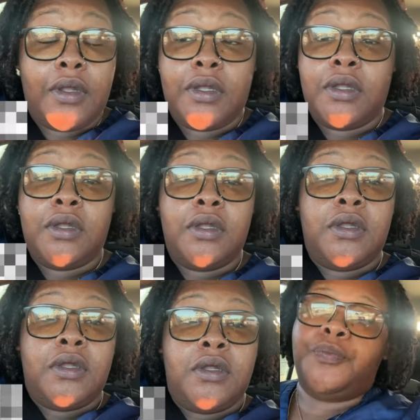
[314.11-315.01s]

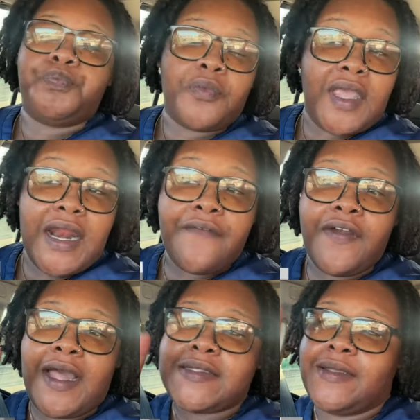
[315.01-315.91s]
And I
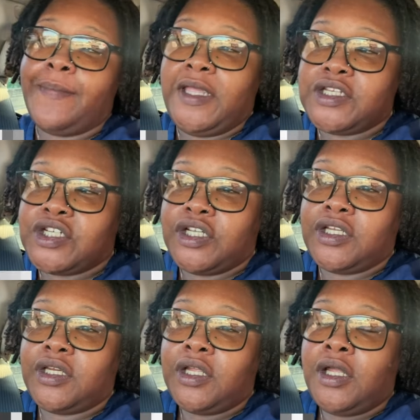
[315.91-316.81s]
forgot to
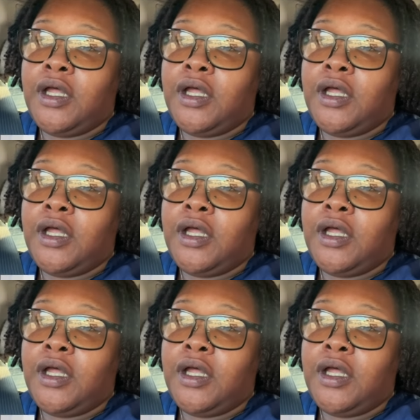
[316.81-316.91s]
mention